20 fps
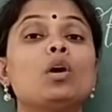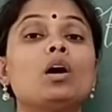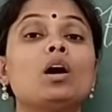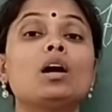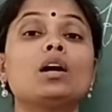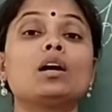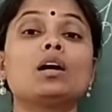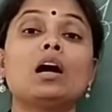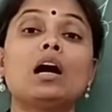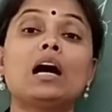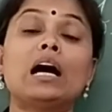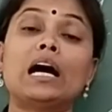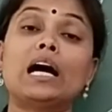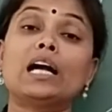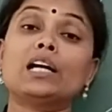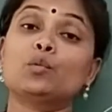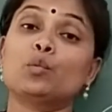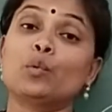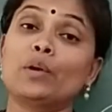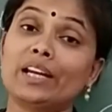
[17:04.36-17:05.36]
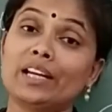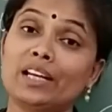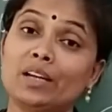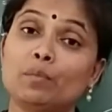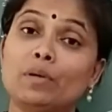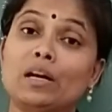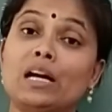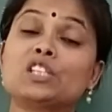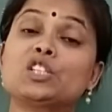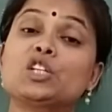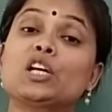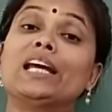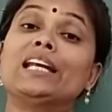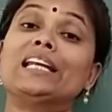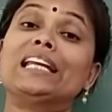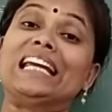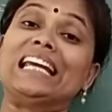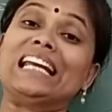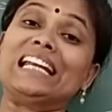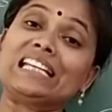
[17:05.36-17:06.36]
work hard very much, and
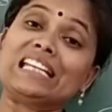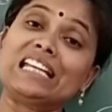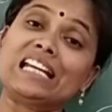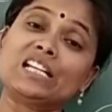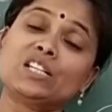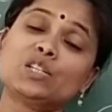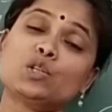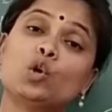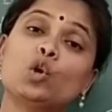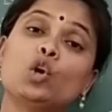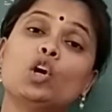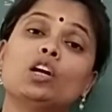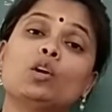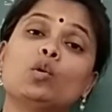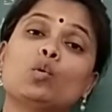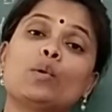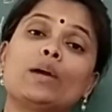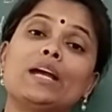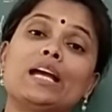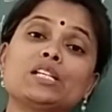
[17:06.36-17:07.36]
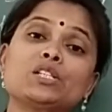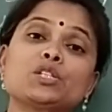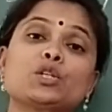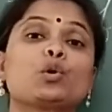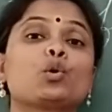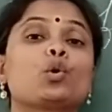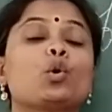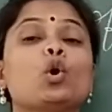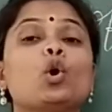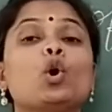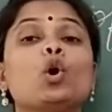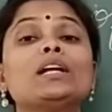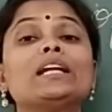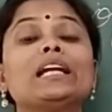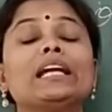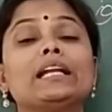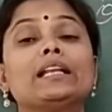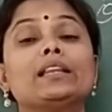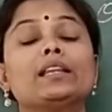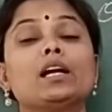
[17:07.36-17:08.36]
it is always grown
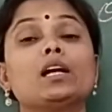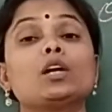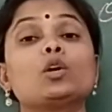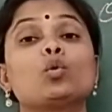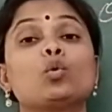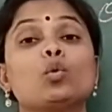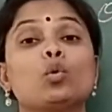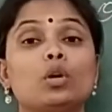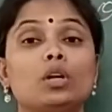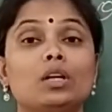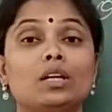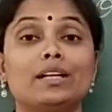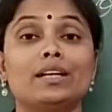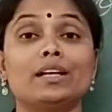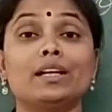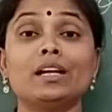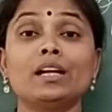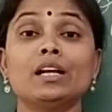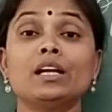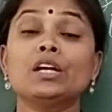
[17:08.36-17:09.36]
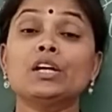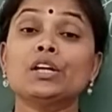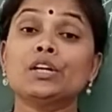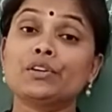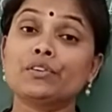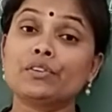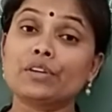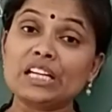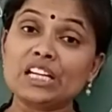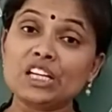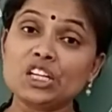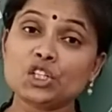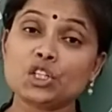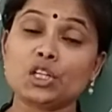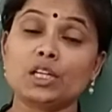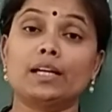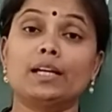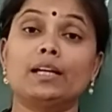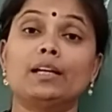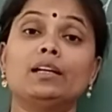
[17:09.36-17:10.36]
in the colder
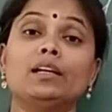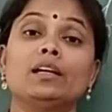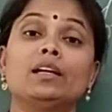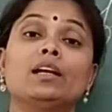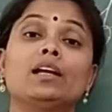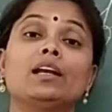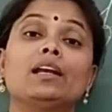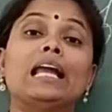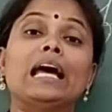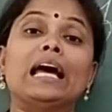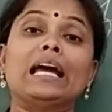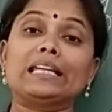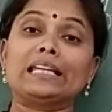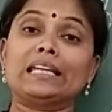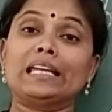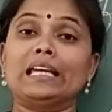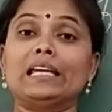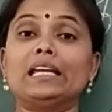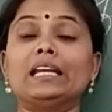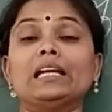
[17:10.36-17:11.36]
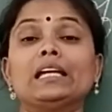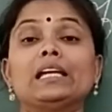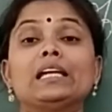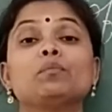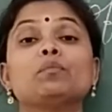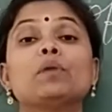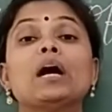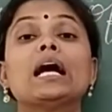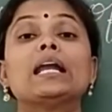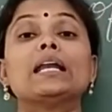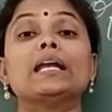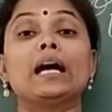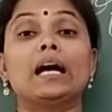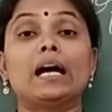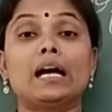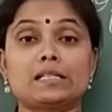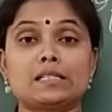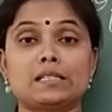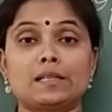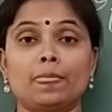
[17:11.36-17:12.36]
region like in
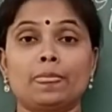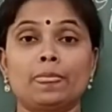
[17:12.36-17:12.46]
Himalayas.